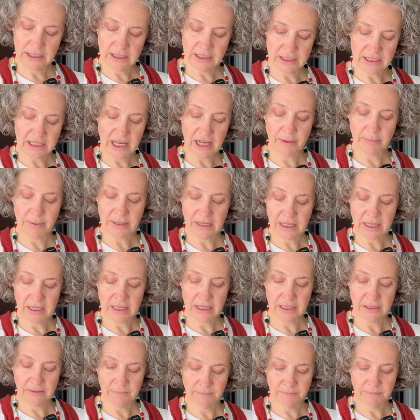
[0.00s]
It's
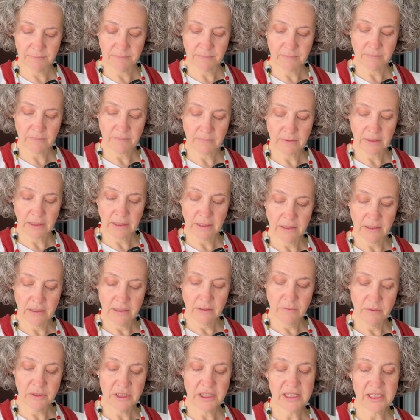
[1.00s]
arbequina,
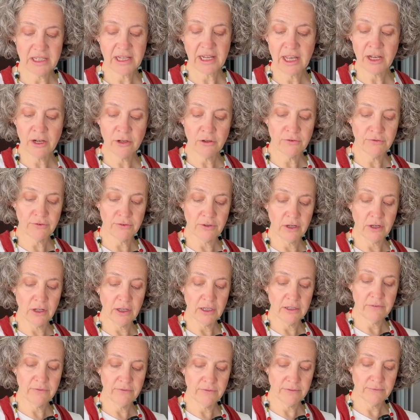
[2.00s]
which is a kind of
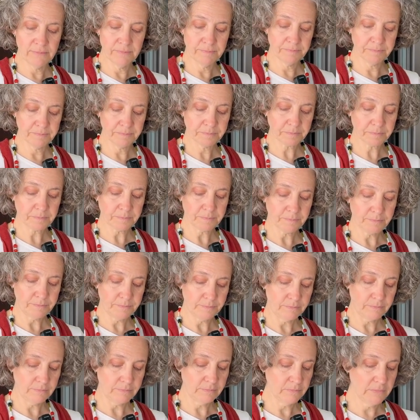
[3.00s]
olive.
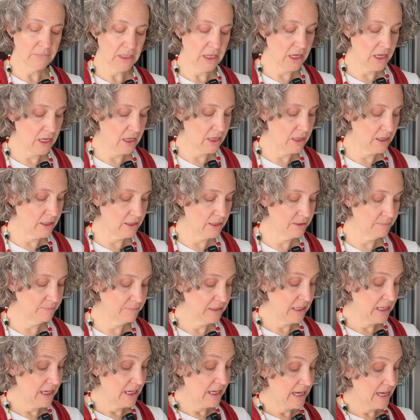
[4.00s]

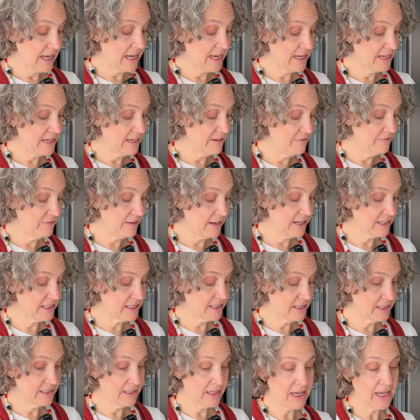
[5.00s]
And in
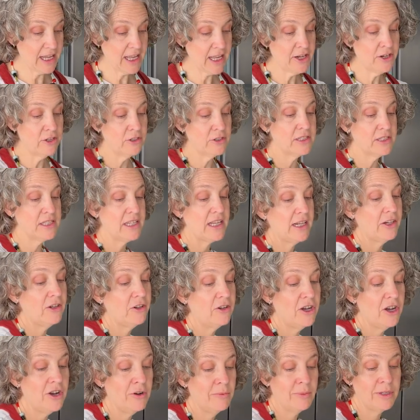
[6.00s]
fact, I cannot tell you how